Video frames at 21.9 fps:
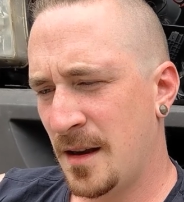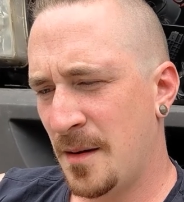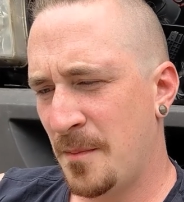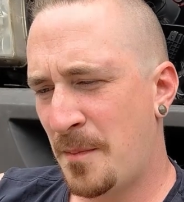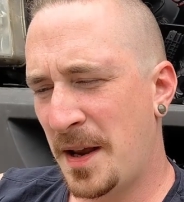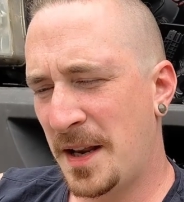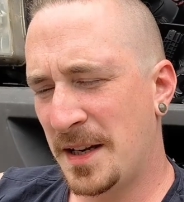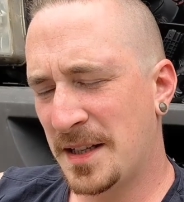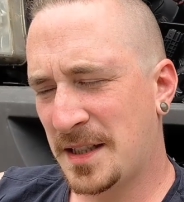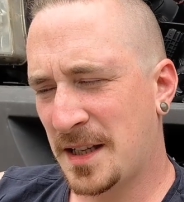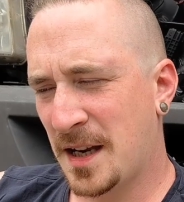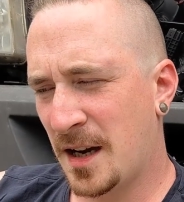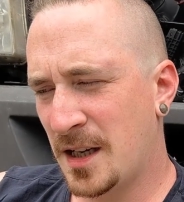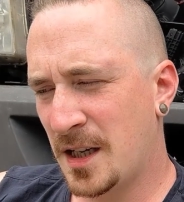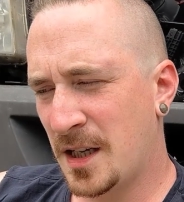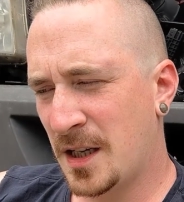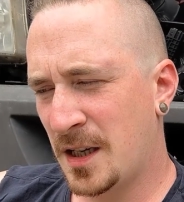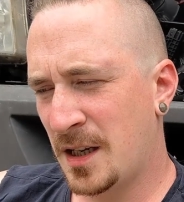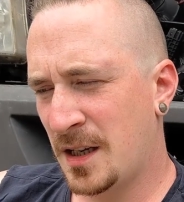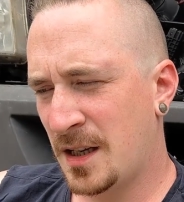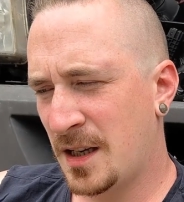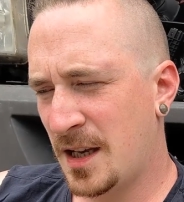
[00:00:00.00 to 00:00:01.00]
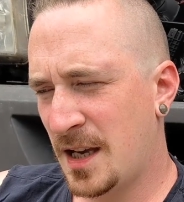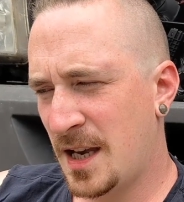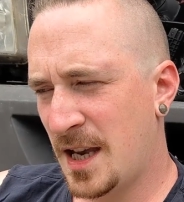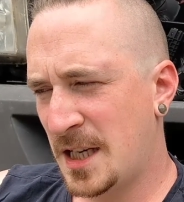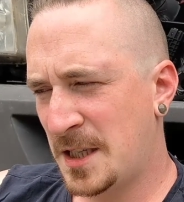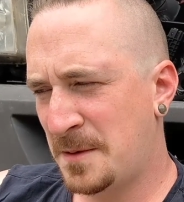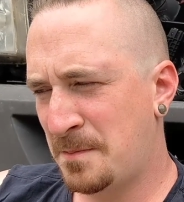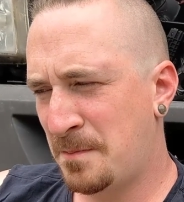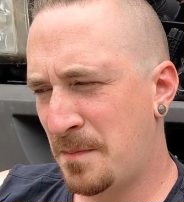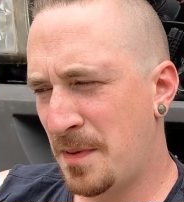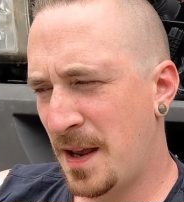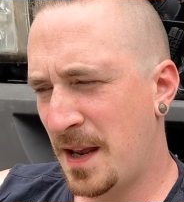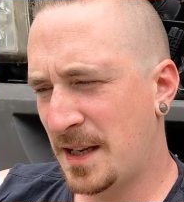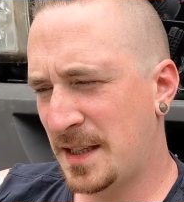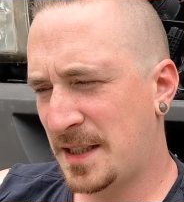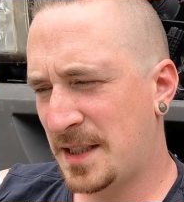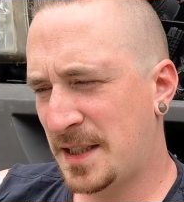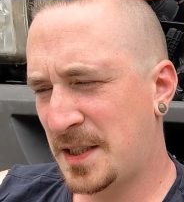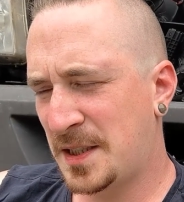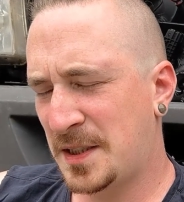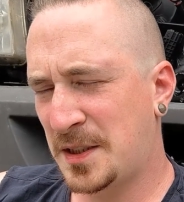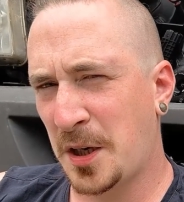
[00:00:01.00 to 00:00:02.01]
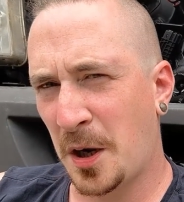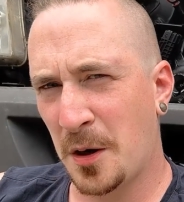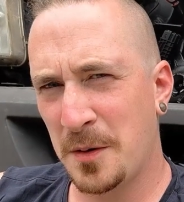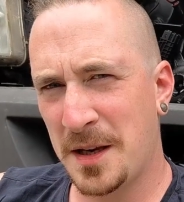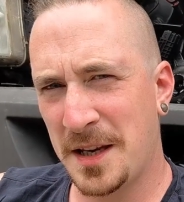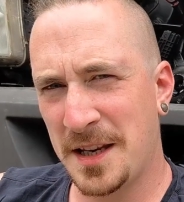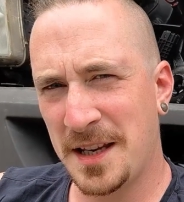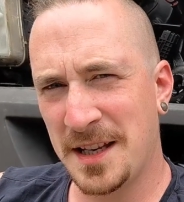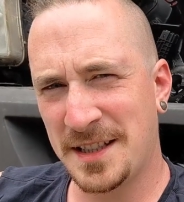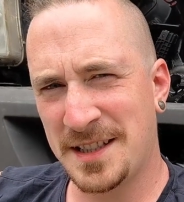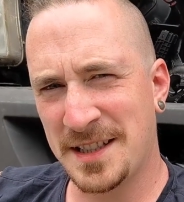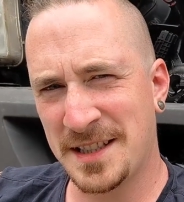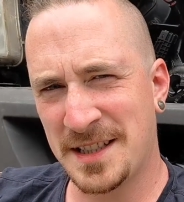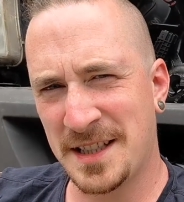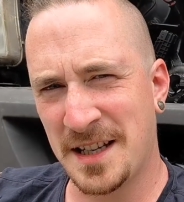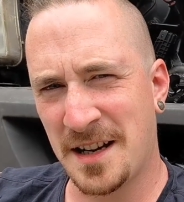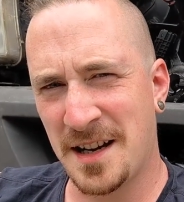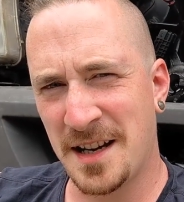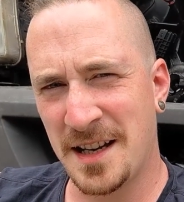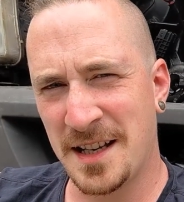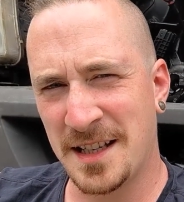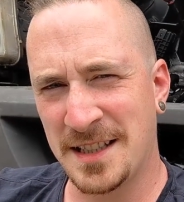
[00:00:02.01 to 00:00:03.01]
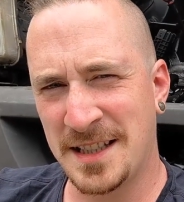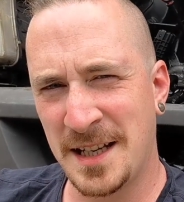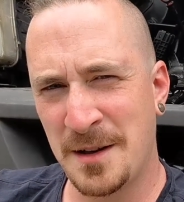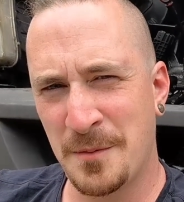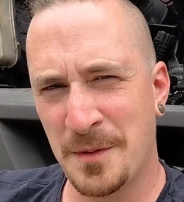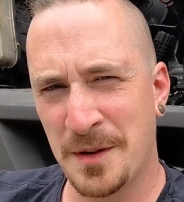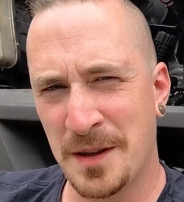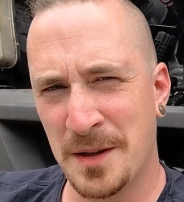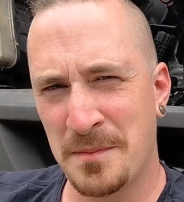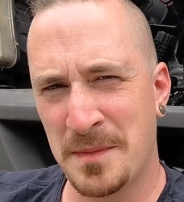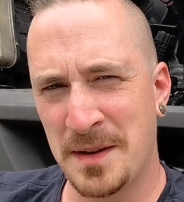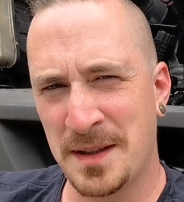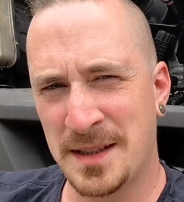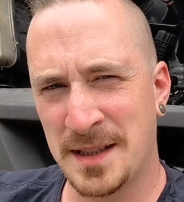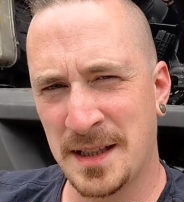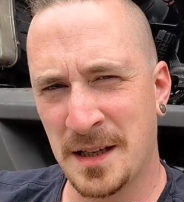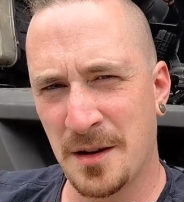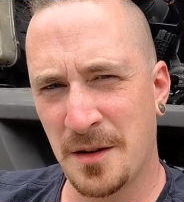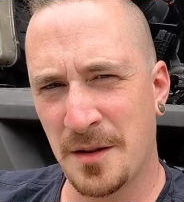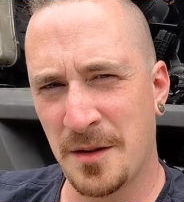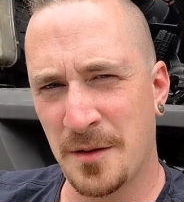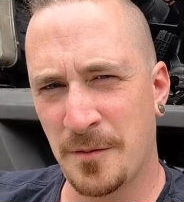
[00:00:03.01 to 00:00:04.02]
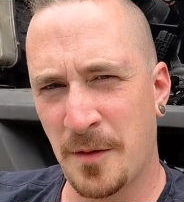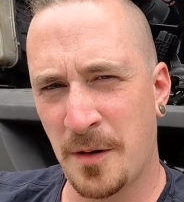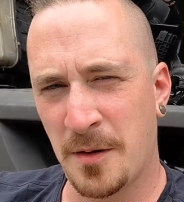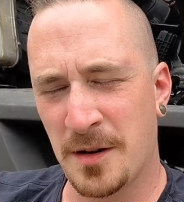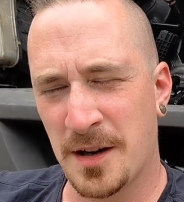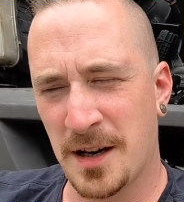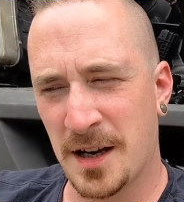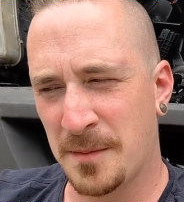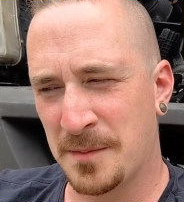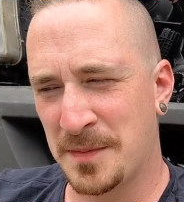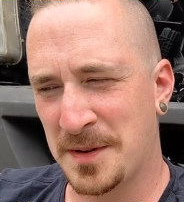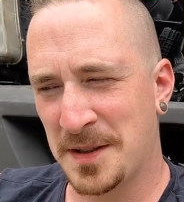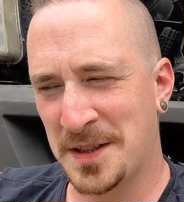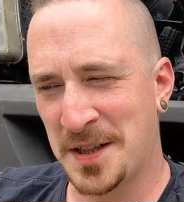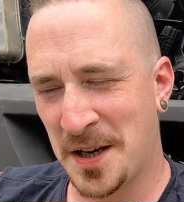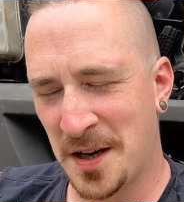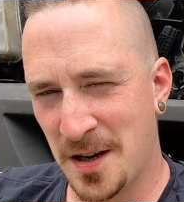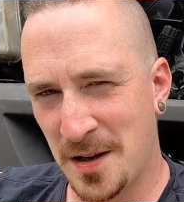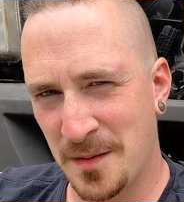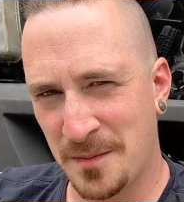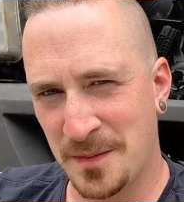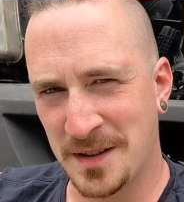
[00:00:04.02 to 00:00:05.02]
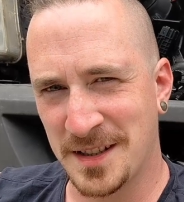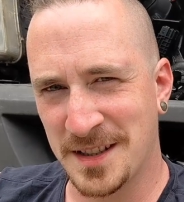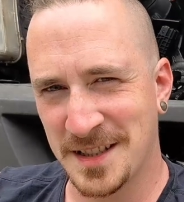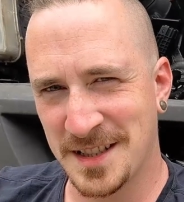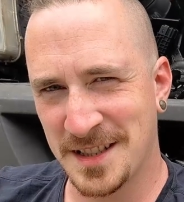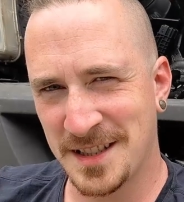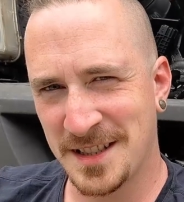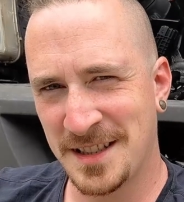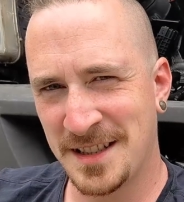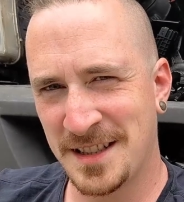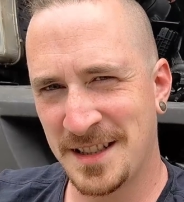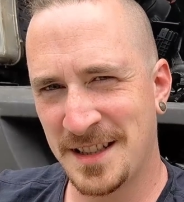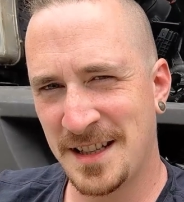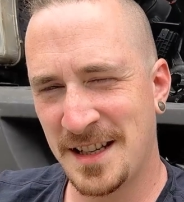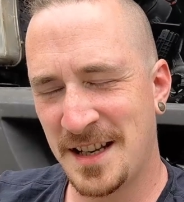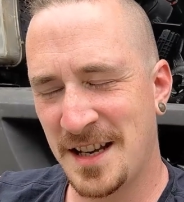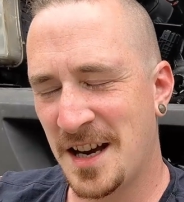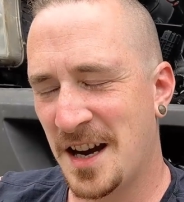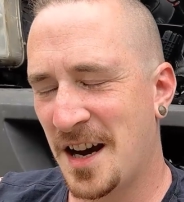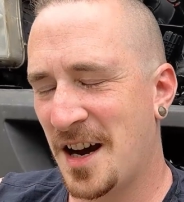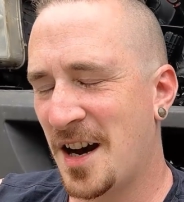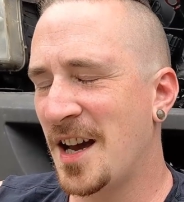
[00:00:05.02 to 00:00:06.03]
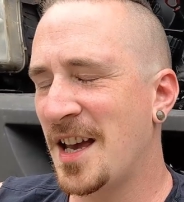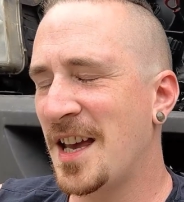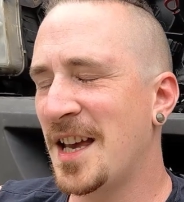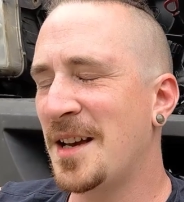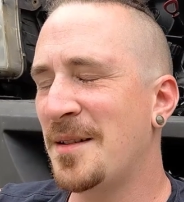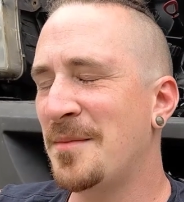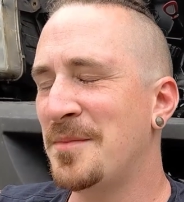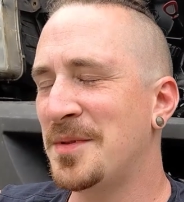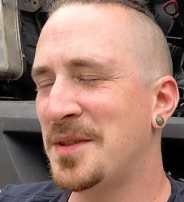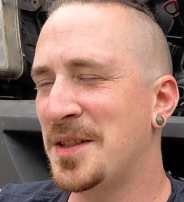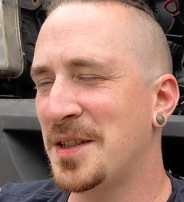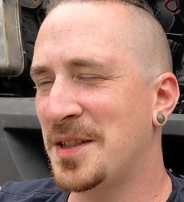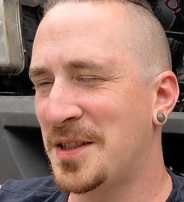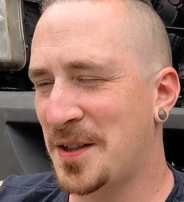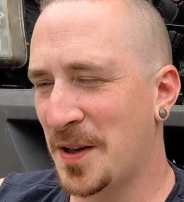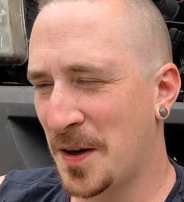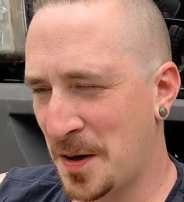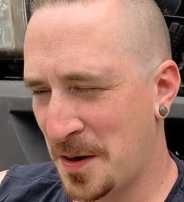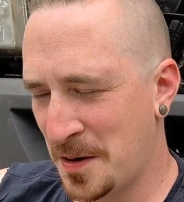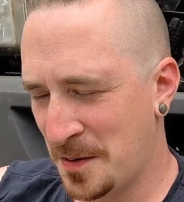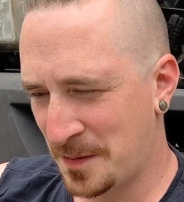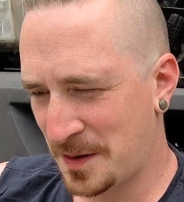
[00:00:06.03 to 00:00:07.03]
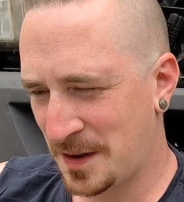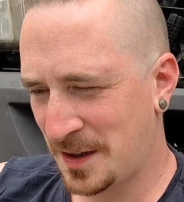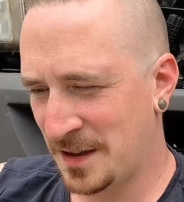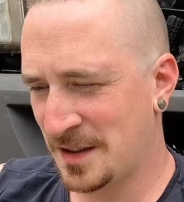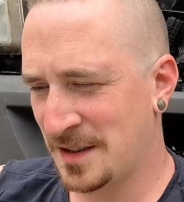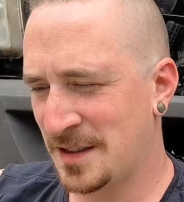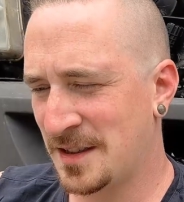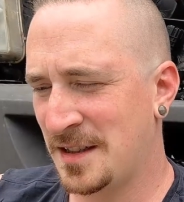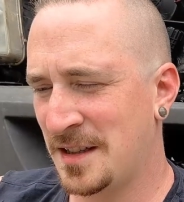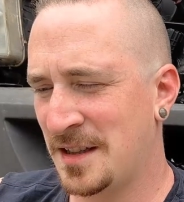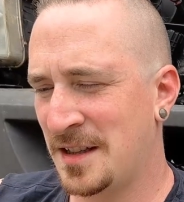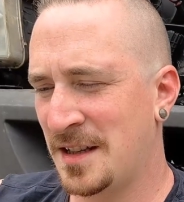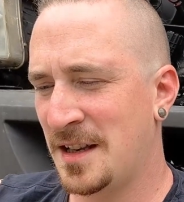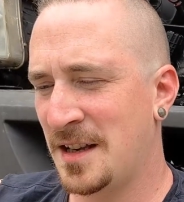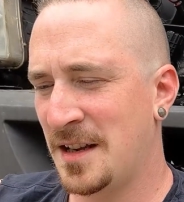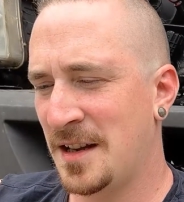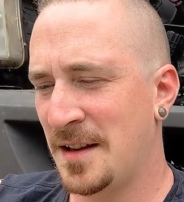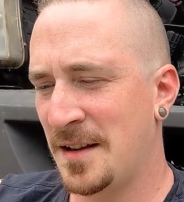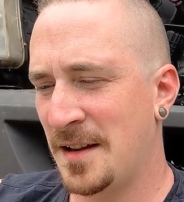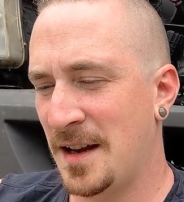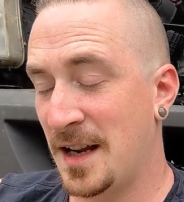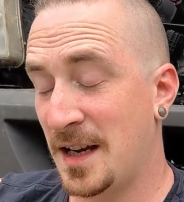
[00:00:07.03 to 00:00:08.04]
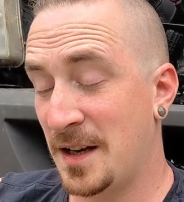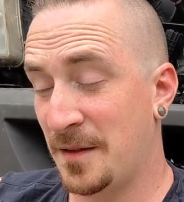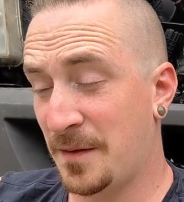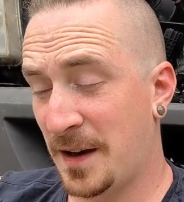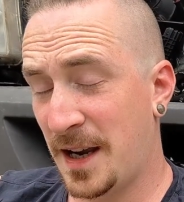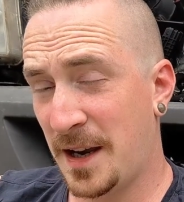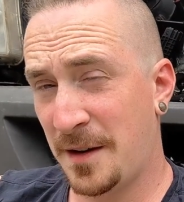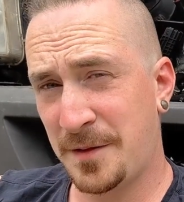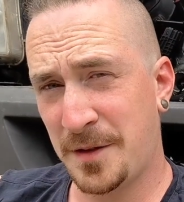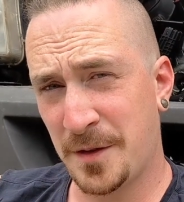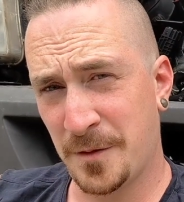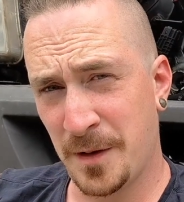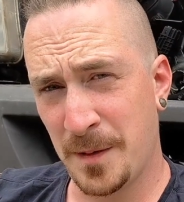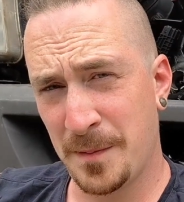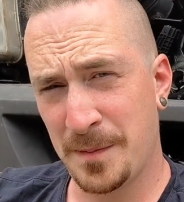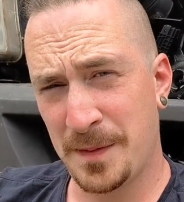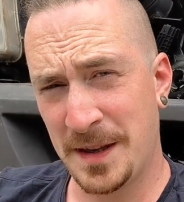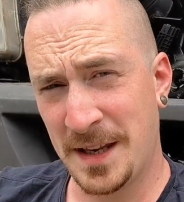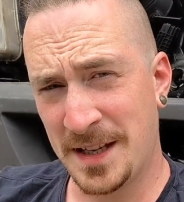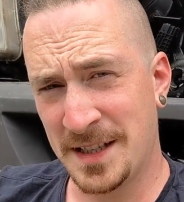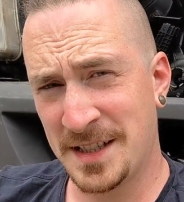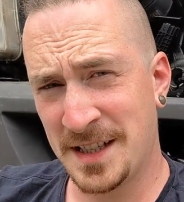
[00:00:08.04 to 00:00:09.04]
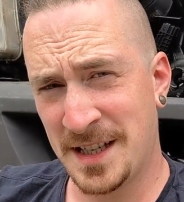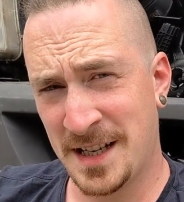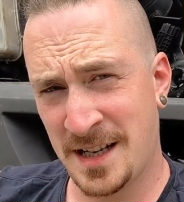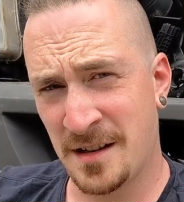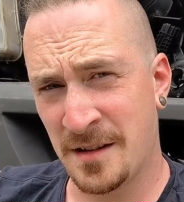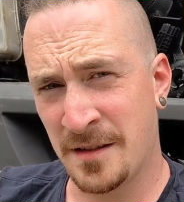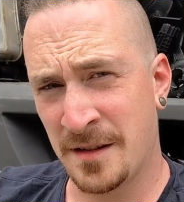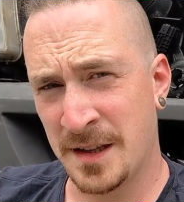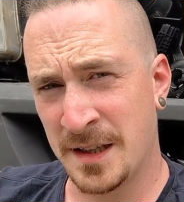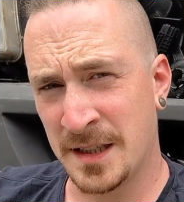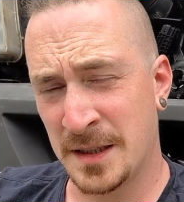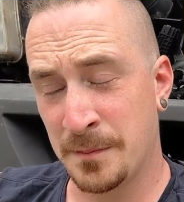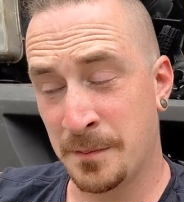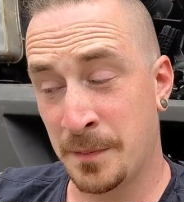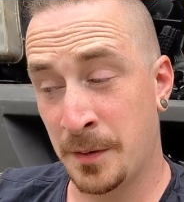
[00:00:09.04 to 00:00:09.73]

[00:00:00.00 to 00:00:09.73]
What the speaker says: But it's kind of, it's stoking a desire deep within me to get on the road. Like, I'm determined. I am determined. And if I have to rip the engine out of this and